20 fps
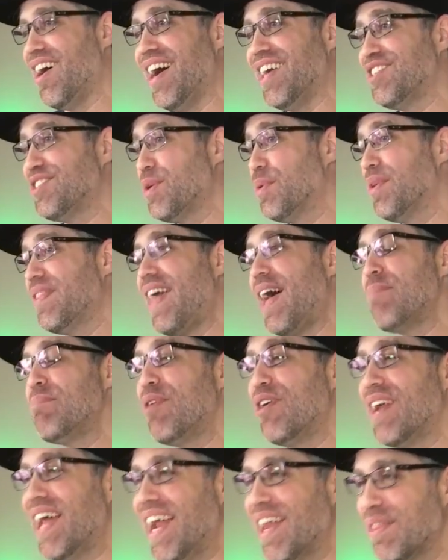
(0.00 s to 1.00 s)
Alright, so with
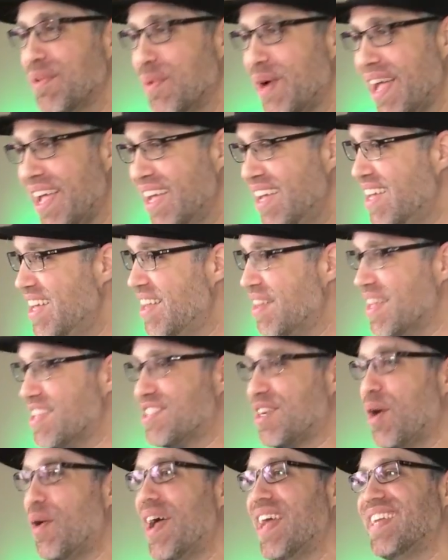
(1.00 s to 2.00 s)
that part out of the way,
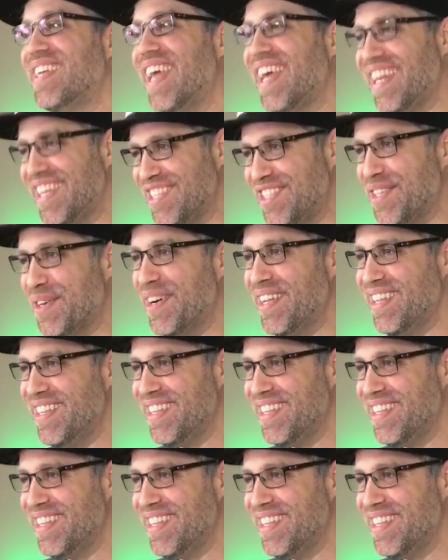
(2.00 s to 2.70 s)
let's go ahead and get into